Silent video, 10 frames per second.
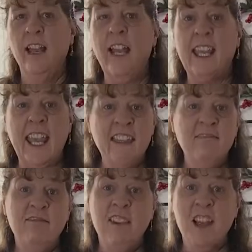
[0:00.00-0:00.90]
Again,
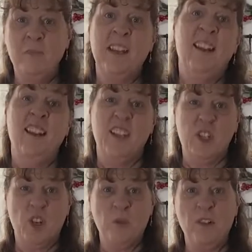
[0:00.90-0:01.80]
a bit like the
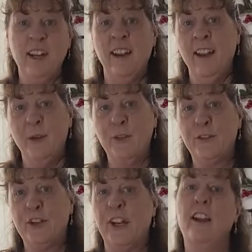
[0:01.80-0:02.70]
shortbread,
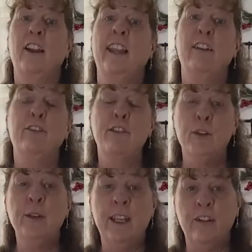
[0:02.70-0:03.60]
we've got only a
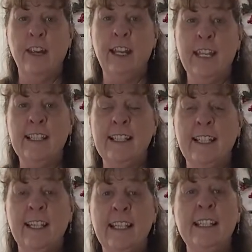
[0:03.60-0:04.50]
few ingredients
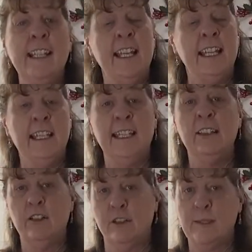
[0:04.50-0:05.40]
in this
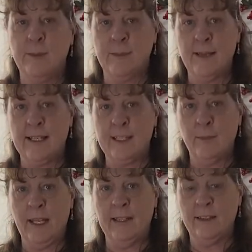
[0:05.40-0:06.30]
little Christmas
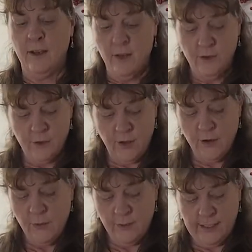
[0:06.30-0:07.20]
masterpiece.
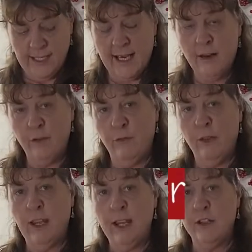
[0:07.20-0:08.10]
So we start off
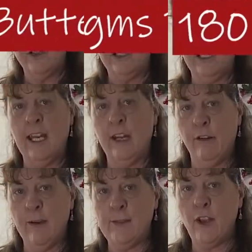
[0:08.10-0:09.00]
with 180
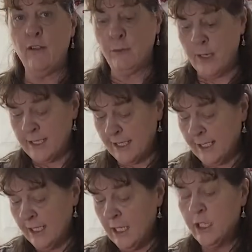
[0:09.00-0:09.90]
grams of
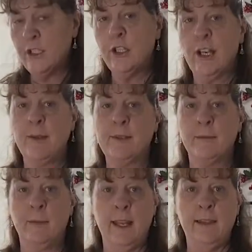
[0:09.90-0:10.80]
butter, 2 cups
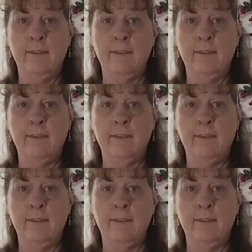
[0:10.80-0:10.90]
of plain